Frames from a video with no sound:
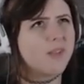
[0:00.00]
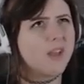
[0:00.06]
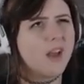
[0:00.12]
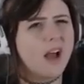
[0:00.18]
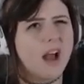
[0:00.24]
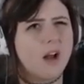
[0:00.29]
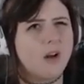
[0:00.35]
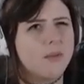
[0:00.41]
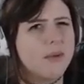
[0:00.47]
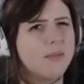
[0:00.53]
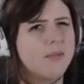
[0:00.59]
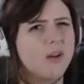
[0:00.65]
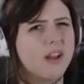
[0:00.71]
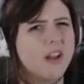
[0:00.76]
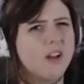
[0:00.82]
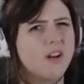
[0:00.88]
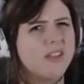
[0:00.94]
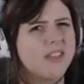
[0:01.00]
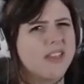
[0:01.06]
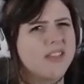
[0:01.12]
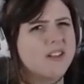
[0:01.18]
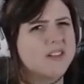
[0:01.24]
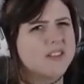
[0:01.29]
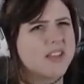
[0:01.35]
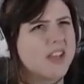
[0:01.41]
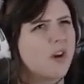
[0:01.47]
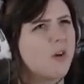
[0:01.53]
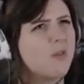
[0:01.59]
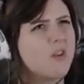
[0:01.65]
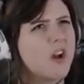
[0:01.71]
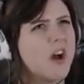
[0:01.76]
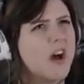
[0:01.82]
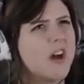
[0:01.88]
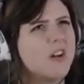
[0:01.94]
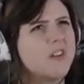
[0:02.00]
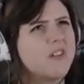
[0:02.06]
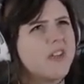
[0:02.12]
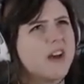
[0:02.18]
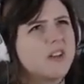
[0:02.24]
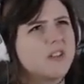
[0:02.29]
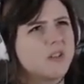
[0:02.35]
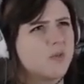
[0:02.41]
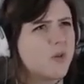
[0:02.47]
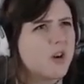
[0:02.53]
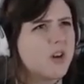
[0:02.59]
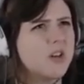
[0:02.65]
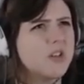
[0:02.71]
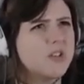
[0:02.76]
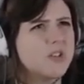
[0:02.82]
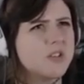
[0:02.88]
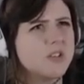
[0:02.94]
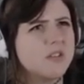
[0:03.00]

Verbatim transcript: I remember hearing that there's like over 100,000 words.